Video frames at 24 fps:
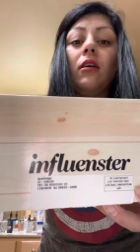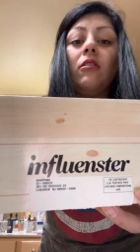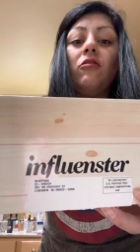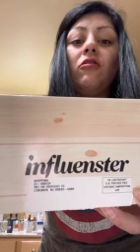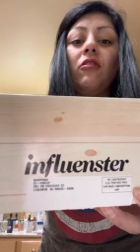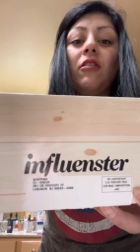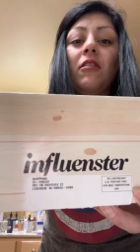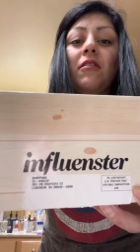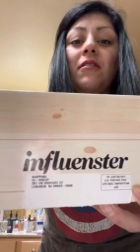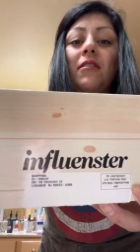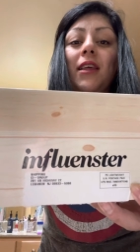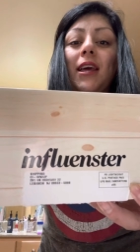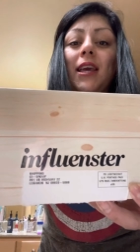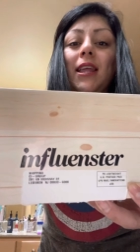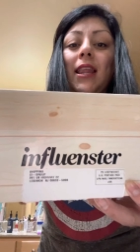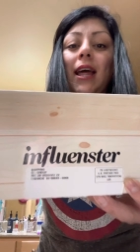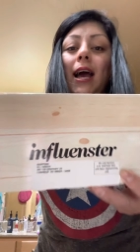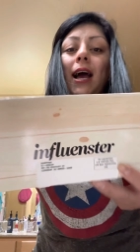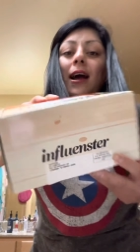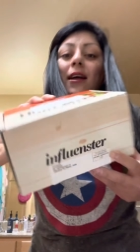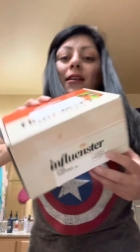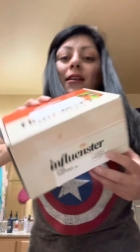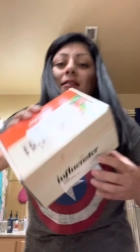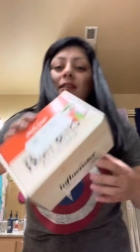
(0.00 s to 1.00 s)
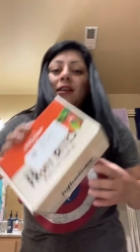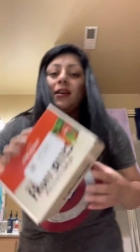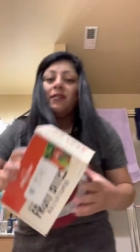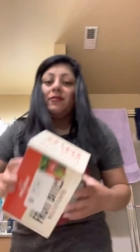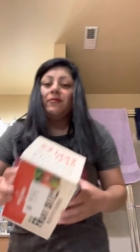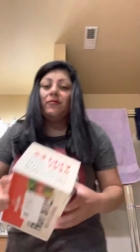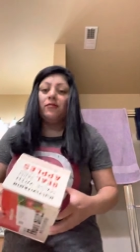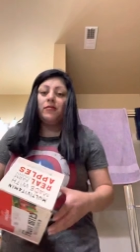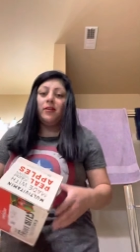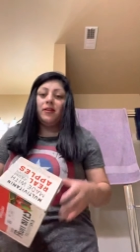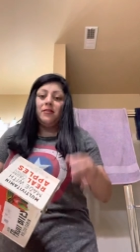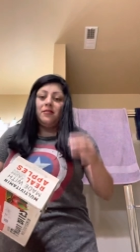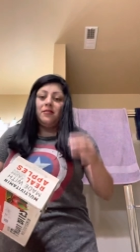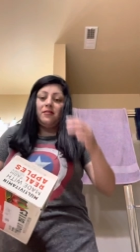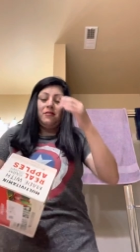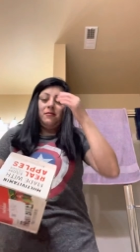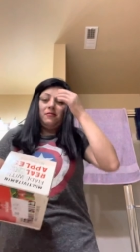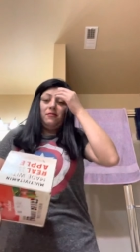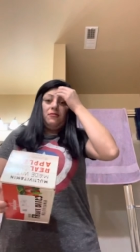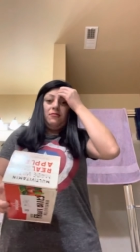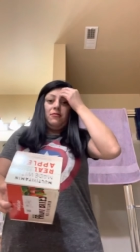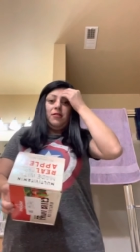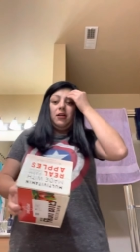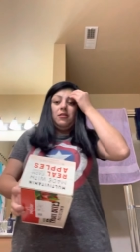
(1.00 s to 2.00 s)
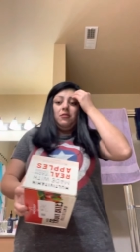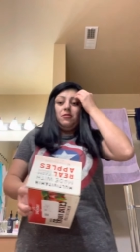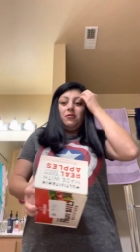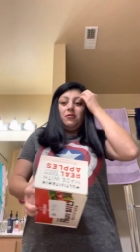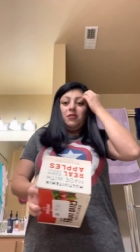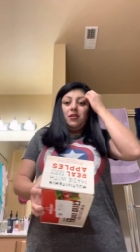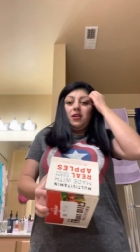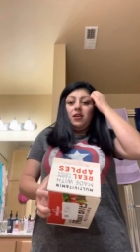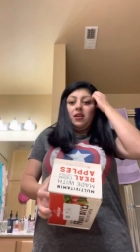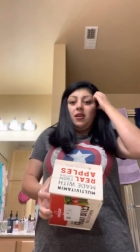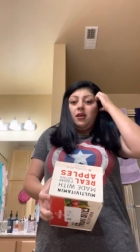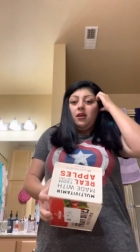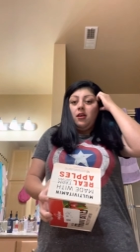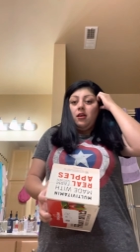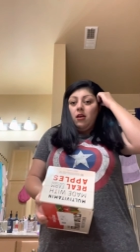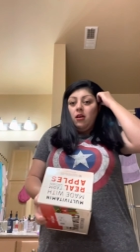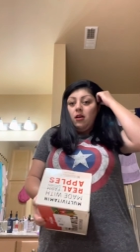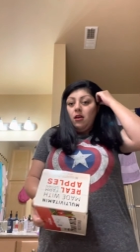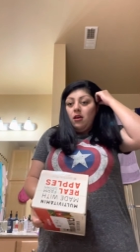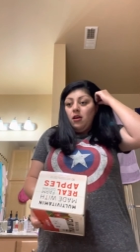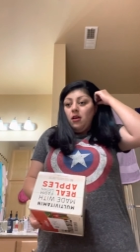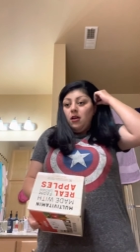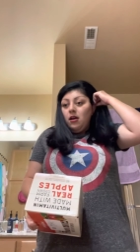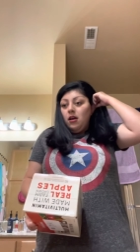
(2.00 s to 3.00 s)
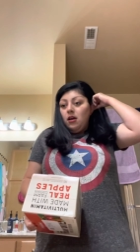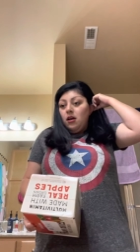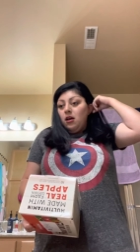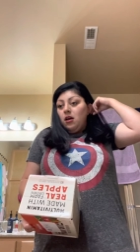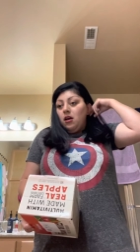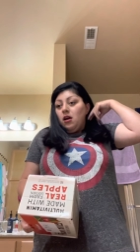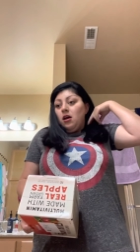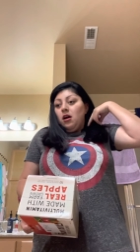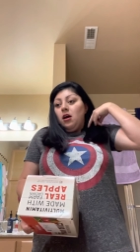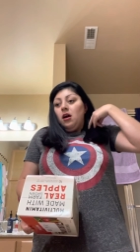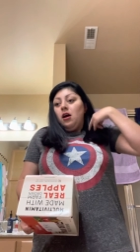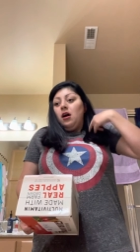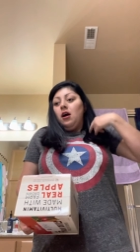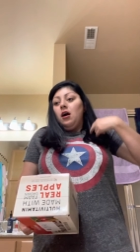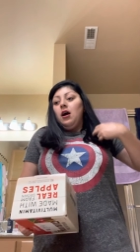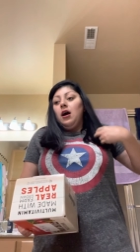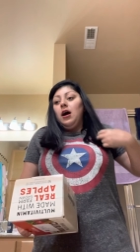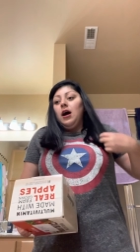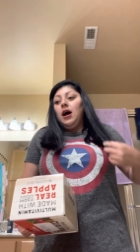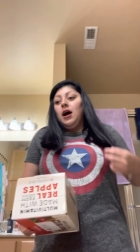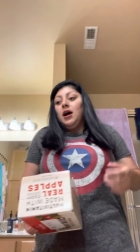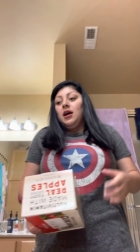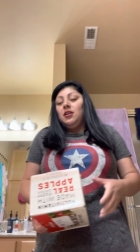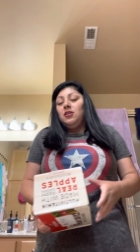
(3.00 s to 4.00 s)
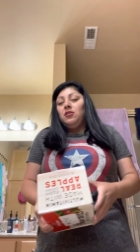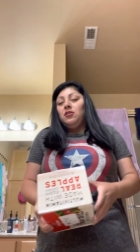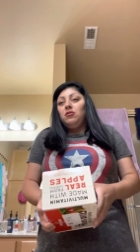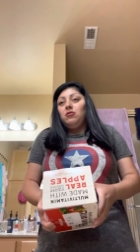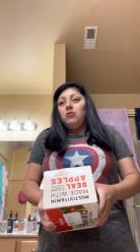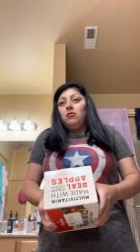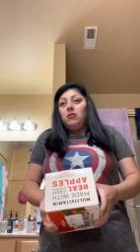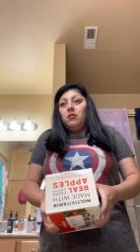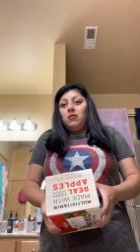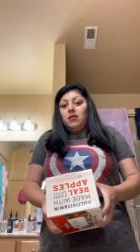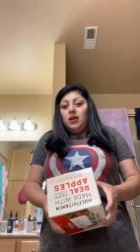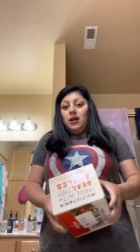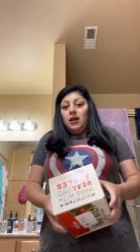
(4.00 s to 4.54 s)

Just like that, influenster, you download it on your,